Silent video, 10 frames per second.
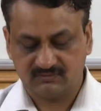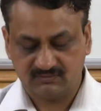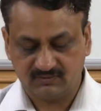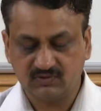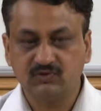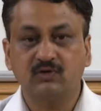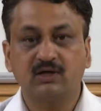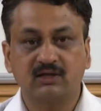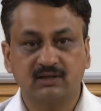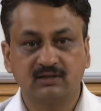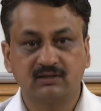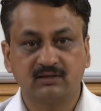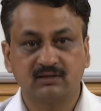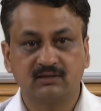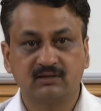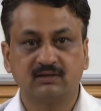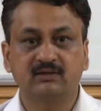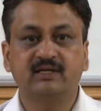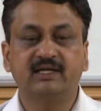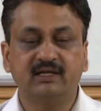you are
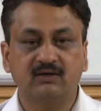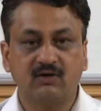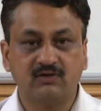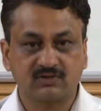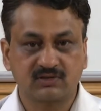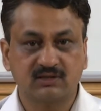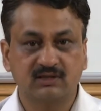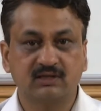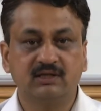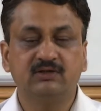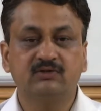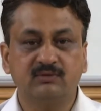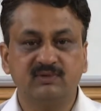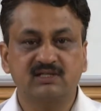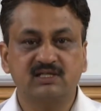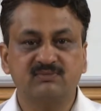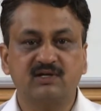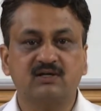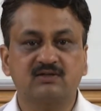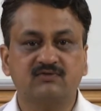getting loss in your business
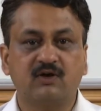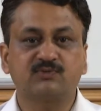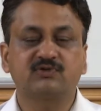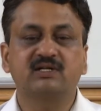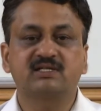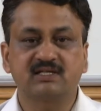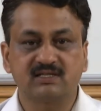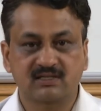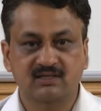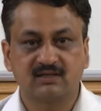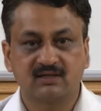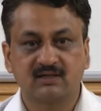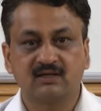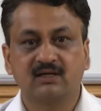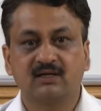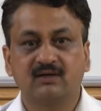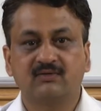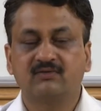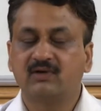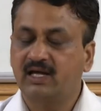because of obsolescence.
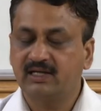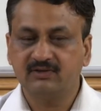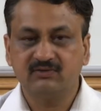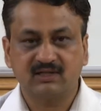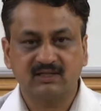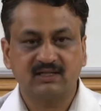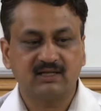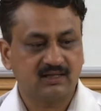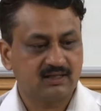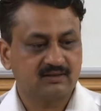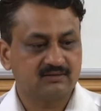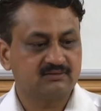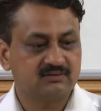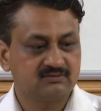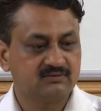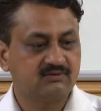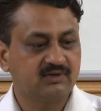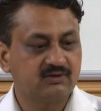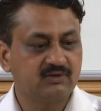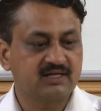I will give you another a
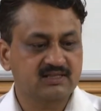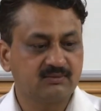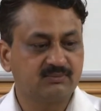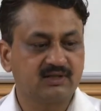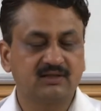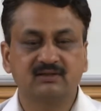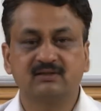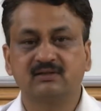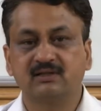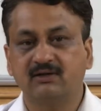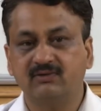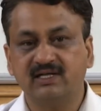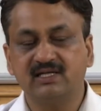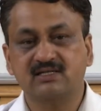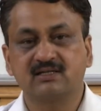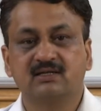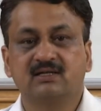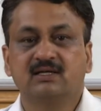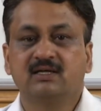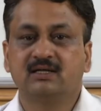very good example. Nowadays,
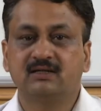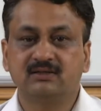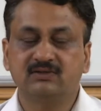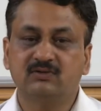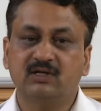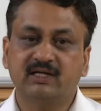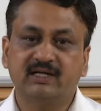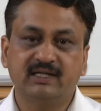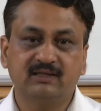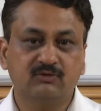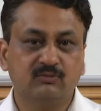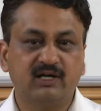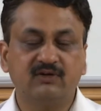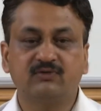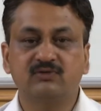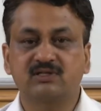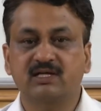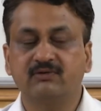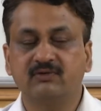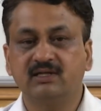you are getting mobile phones
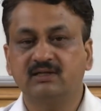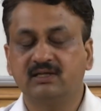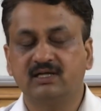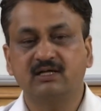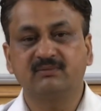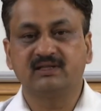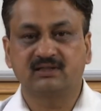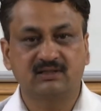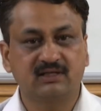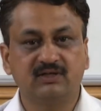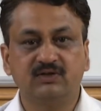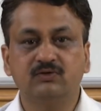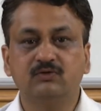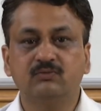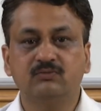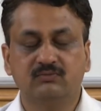every third month, a new